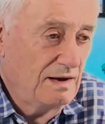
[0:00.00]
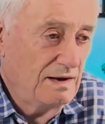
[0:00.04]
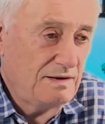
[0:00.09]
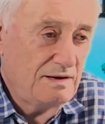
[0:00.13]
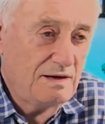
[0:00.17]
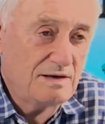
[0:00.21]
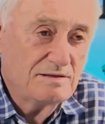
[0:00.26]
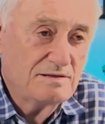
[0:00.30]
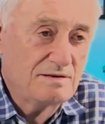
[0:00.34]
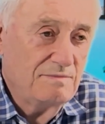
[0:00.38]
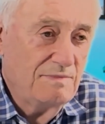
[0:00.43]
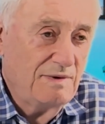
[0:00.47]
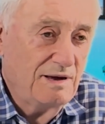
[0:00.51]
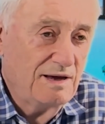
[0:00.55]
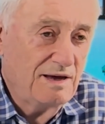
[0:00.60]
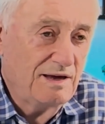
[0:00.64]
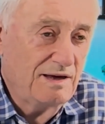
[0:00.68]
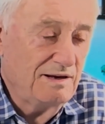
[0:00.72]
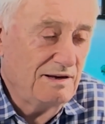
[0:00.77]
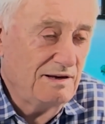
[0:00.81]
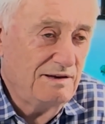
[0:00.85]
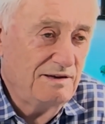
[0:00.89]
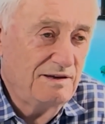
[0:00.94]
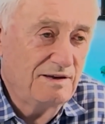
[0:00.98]
Doesn't make
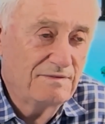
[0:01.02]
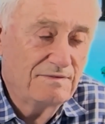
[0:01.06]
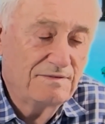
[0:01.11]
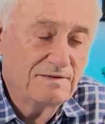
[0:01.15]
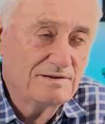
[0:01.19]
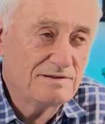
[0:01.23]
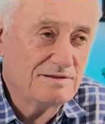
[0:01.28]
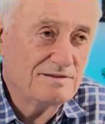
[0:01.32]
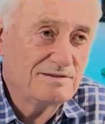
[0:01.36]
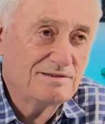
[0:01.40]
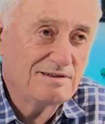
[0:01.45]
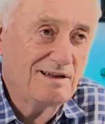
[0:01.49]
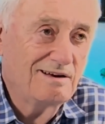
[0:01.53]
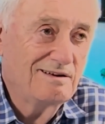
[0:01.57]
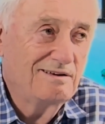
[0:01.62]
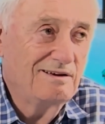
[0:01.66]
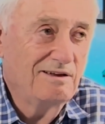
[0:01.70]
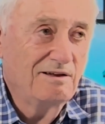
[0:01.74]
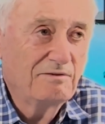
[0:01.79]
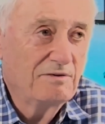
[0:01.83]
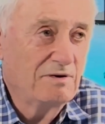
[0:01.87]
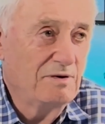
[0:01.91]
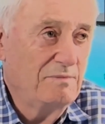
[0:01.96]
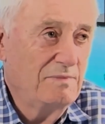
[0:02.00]
any difference. The seller
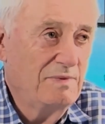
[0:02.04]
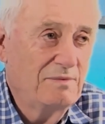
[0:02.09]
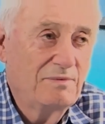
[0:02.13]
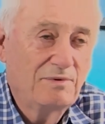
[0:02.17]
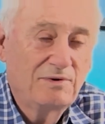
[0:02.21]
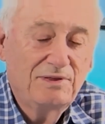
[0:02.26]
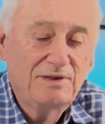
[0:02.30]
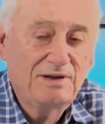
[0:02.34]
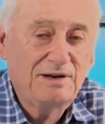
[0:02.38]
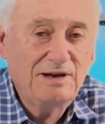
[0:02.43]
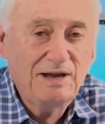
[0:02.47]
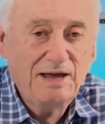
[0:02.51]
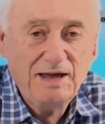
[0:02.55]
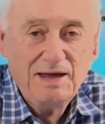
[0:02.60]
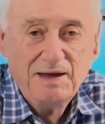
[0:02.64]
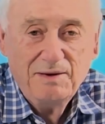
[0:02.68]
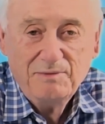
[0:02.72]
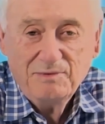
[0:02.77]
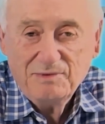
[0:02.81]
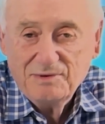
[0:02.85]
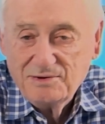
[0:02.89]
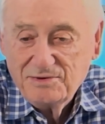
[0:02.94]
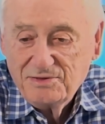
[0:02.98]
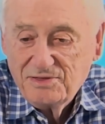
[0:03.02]
don't remember the name.
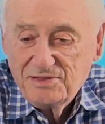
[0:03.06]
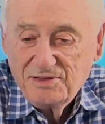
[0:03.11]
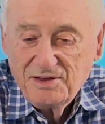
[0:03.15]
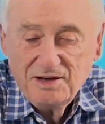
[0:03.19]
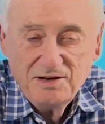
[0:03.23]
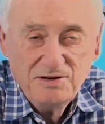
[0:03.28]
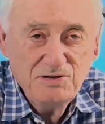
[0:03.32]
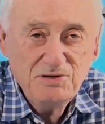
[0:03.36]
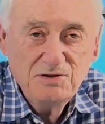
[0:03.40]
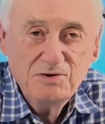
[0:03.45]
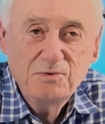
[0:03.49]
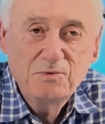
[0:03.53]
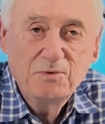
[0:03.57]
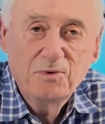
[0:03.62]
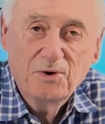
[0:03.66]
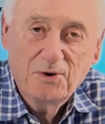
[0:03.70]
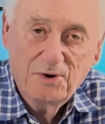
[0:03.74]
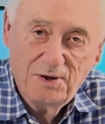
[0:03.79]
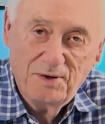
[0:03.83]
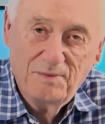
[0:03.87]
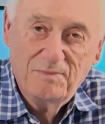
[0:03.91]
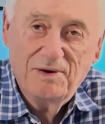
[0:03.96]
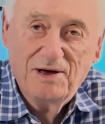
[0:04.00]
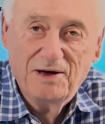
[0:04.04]
The things you
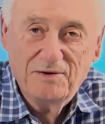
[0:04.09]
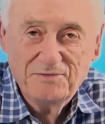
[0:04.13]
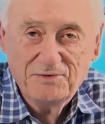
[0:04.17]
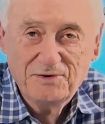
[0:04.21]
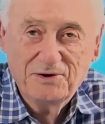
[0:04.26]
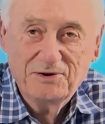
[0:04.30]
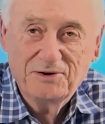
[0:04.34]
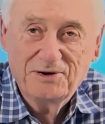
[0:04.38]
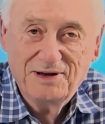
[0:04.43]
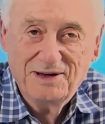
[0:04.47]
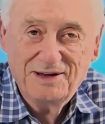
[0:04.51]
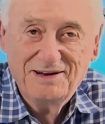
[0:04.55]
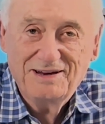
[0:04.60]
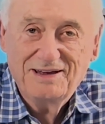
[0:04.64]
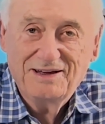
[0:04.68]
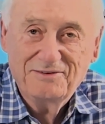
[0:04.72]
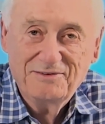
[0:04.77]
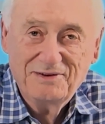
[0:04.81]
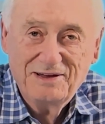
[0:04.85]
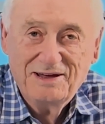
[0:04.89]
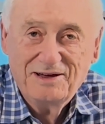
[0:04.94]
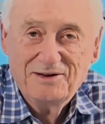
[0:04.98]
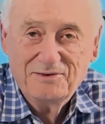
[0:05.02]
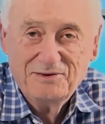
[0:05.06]
worry about, for crying out
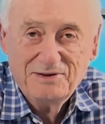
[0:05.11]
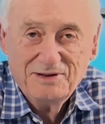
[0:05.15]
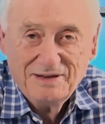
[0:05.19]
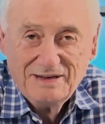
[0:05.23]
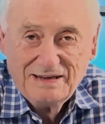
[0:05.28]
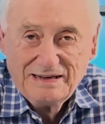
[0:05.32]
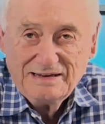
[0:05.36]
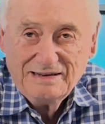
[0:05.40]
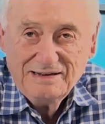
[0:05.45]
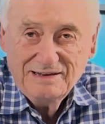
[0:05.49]
loud, huh?